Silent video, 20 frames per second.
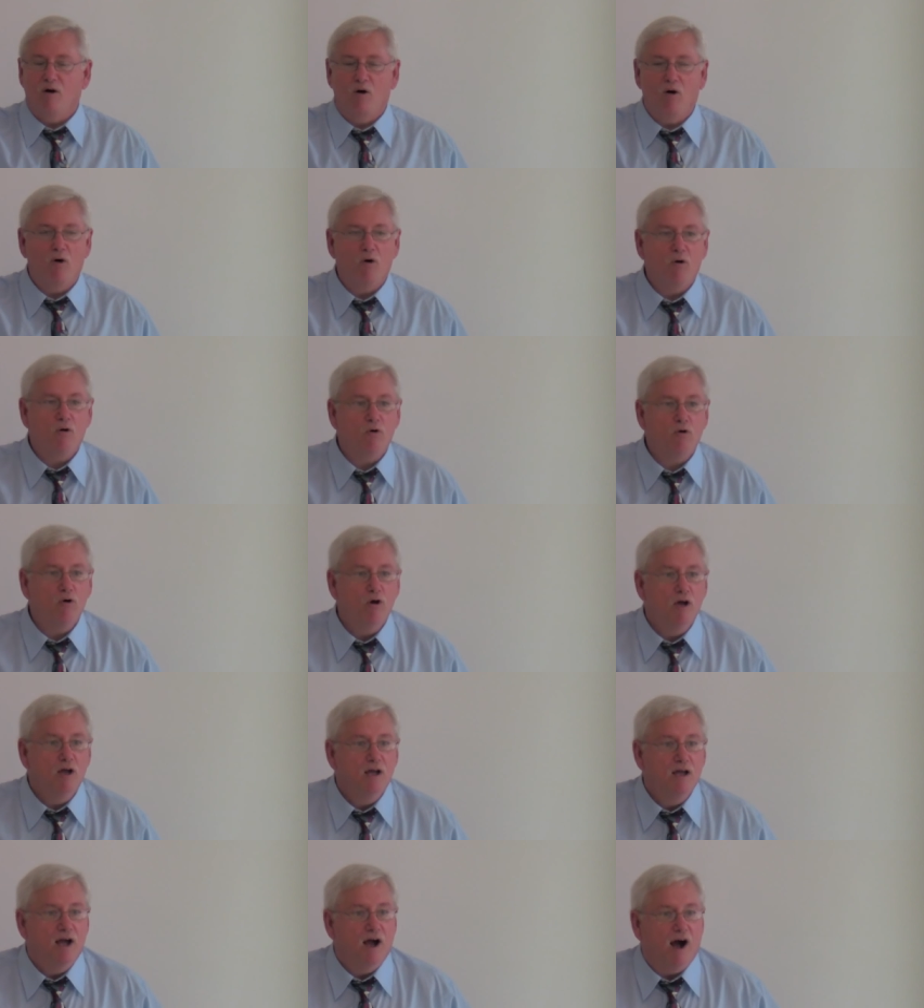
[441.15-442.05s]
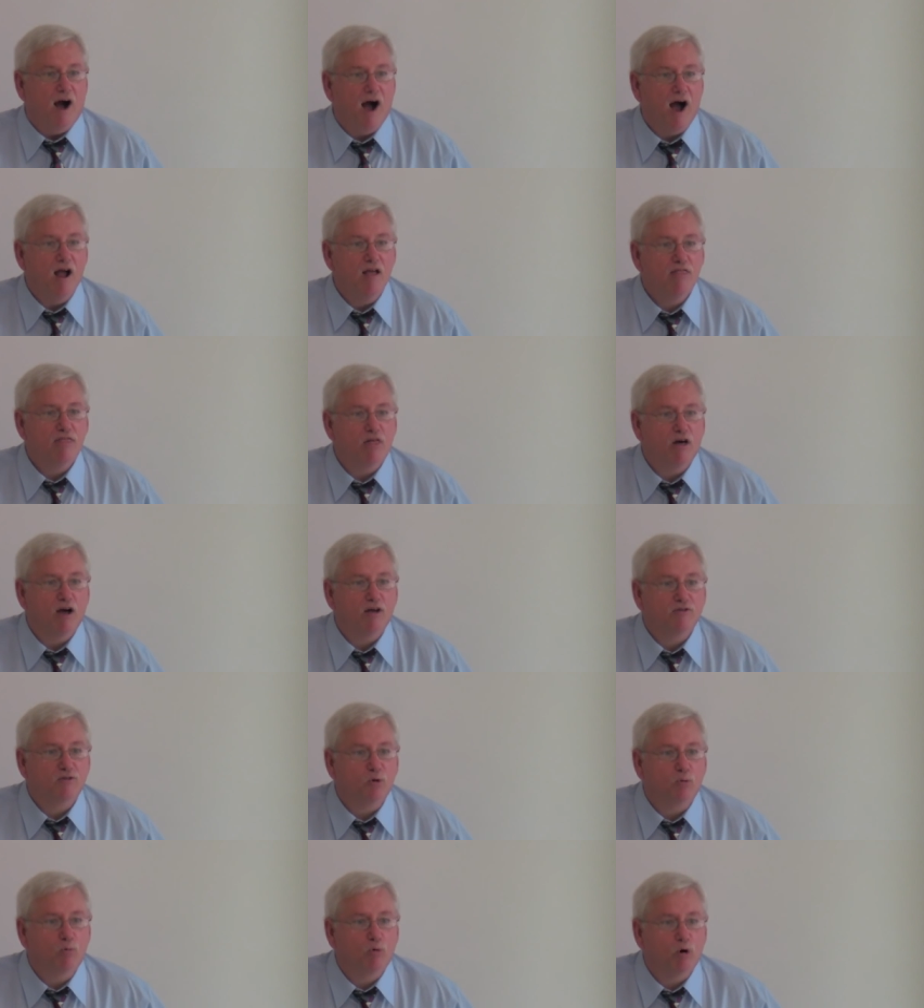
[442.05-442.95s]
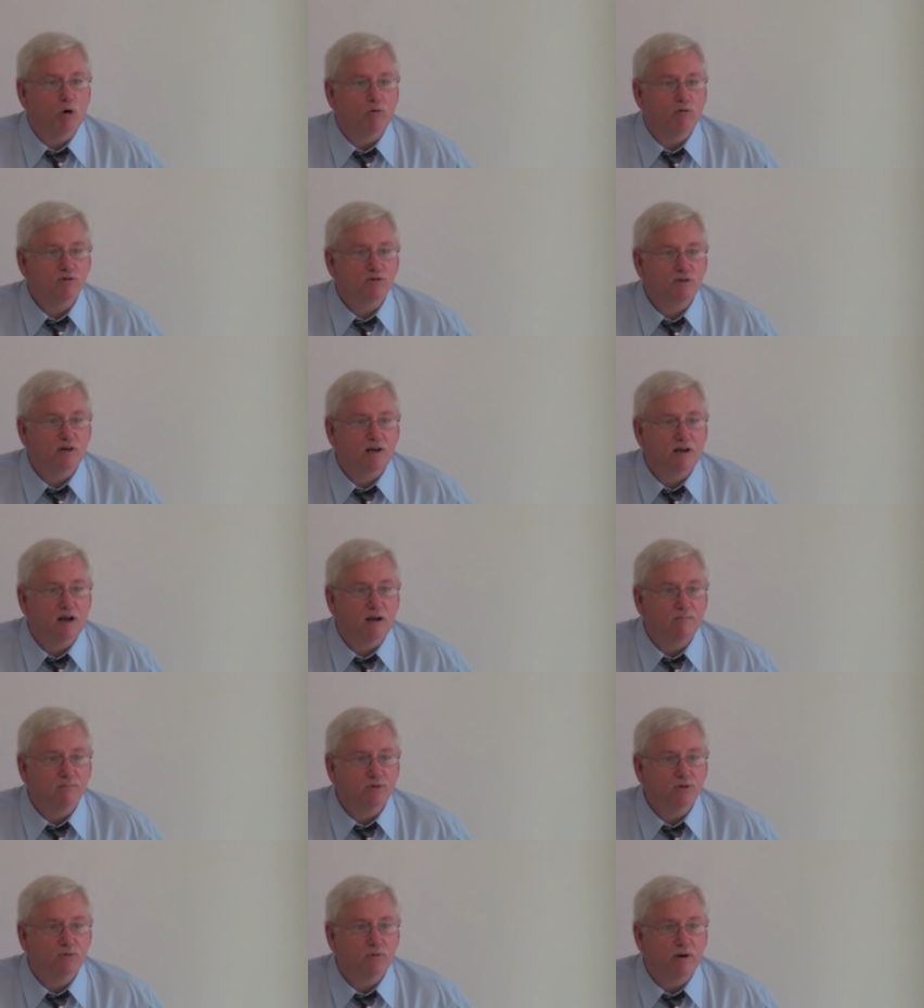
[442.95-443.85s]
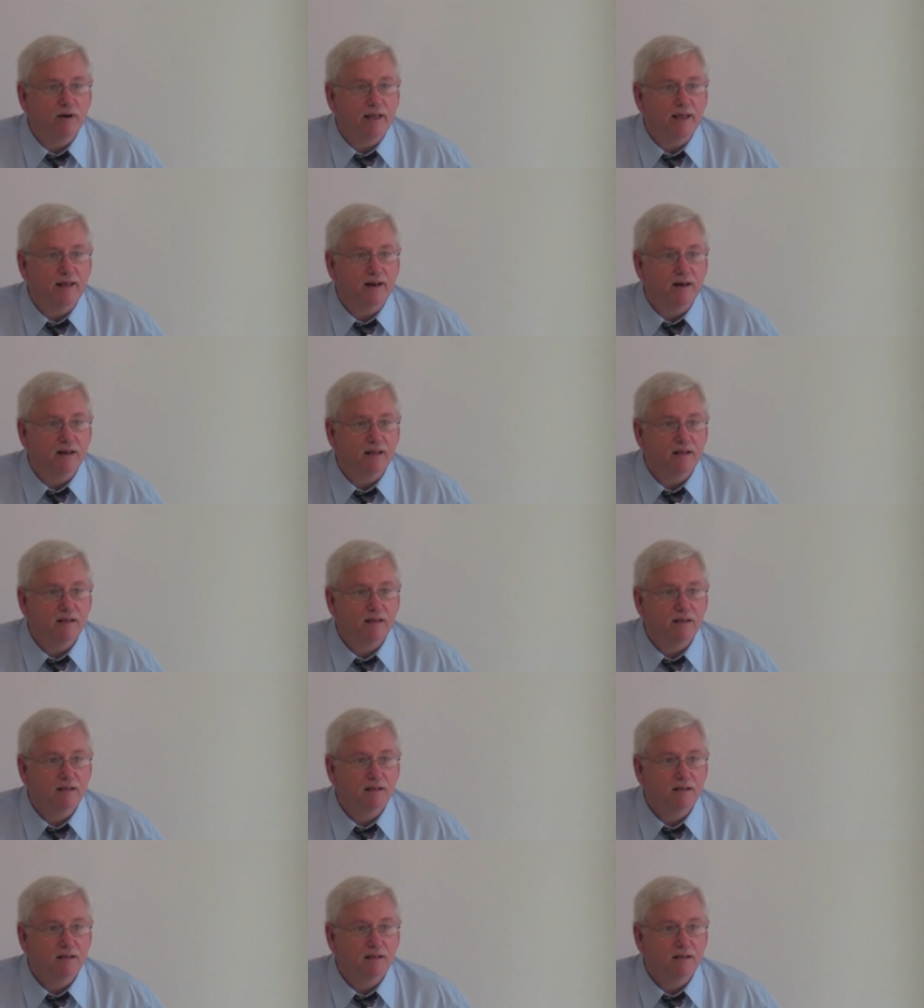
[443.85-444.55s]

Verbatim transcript: Oh, I thought the world was going to come to an end.